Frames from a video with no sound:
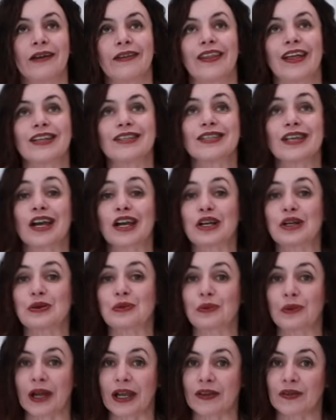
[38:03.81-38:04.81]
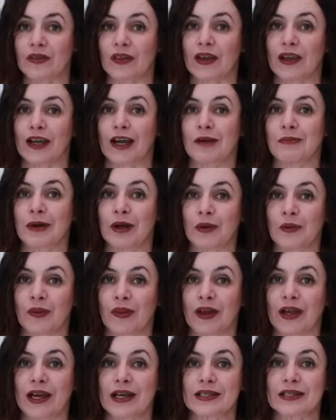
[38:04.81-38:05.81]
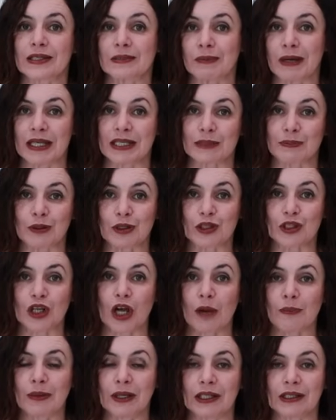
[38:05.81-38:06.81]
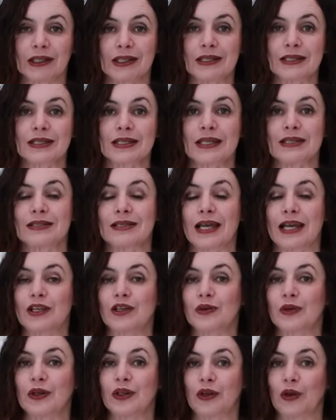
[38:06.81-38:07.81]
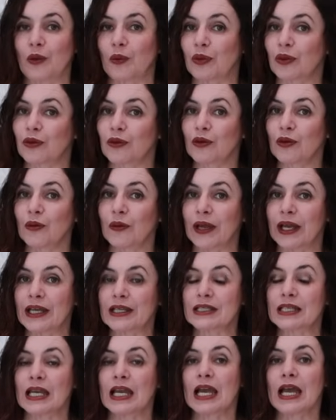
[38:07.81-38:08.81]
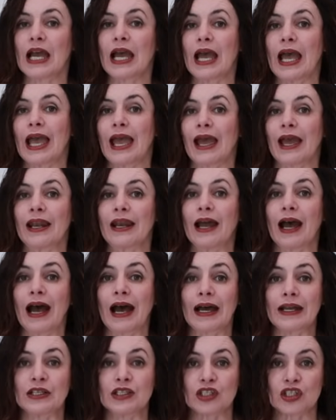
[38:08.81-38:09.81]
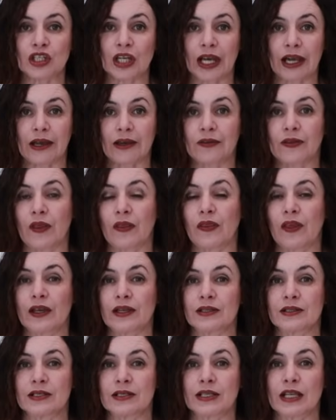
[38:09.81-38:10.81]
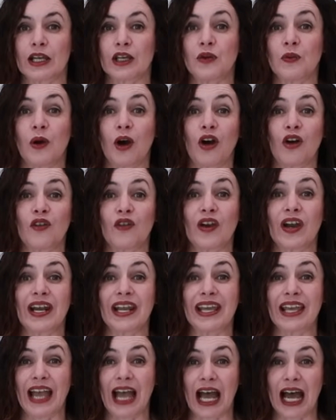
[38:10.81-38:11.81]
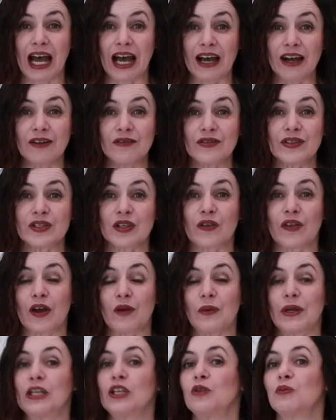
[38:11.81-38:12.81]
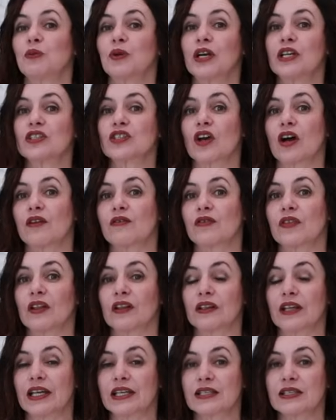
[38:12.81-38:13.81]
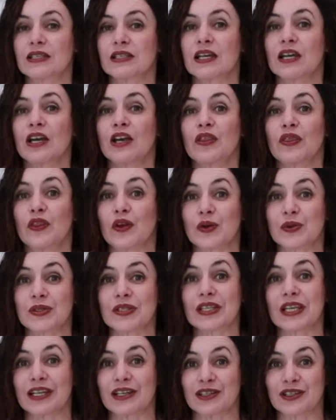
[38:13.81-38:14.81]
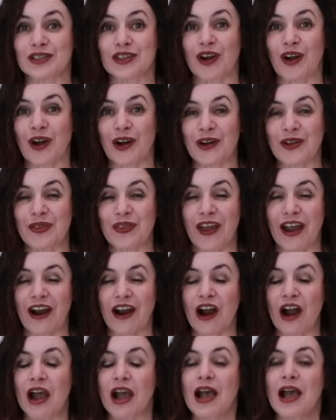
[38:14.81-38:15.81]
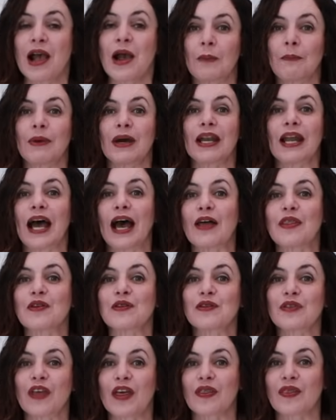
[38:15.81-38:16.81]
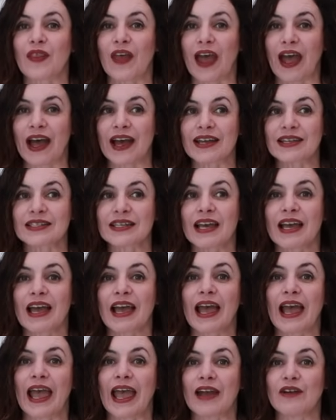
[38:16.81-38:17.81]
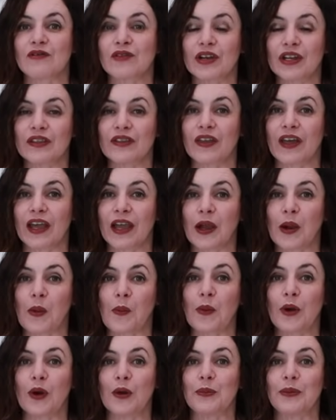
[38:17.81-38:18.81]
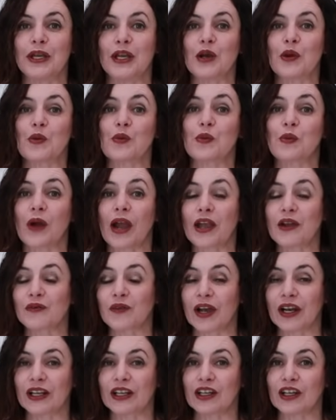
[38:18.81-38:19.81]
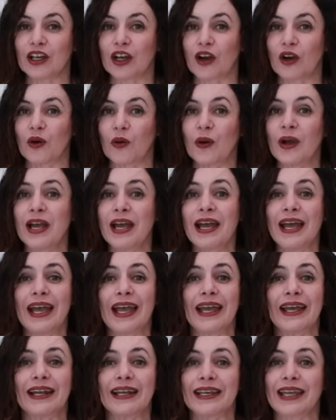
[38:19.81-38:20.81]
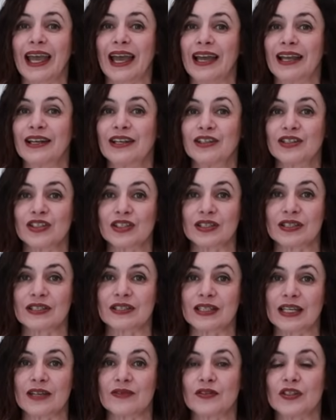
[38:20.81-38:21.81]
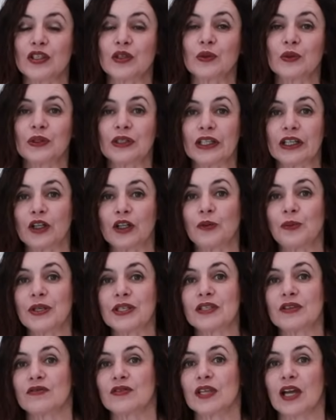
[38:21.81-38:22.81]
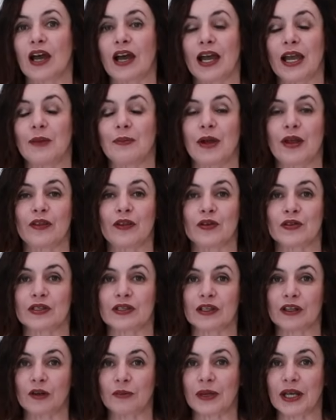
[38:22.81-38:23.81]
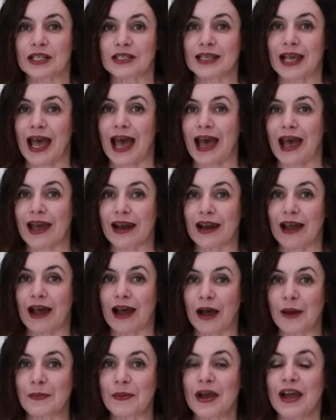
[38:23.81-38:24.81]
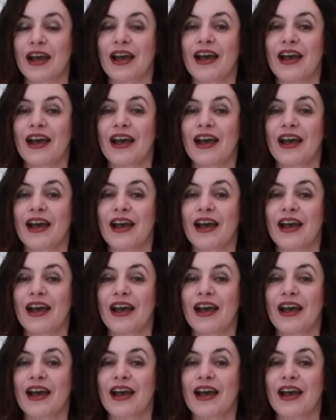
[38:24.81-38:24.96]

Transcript: That's a great thing about the customizable shopping list, is that you can go through it and uncheck the things that you already have so that when you print off the list, those things aren't there. But other than that, everything will be ready to go. It again just saves you little bits of time, and those little bits add up.